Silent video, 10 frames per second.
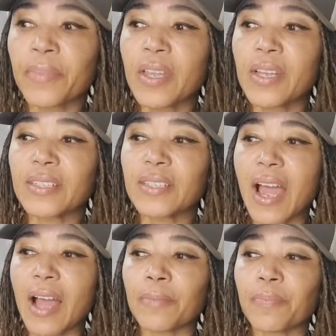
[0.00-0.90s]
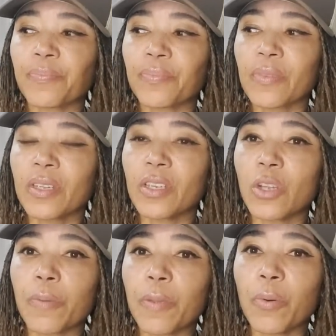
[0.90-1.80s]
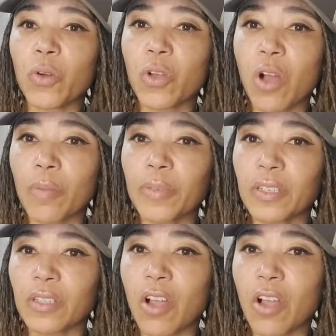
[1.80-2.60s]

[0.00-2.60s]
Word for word: is that, you know, people will comment in the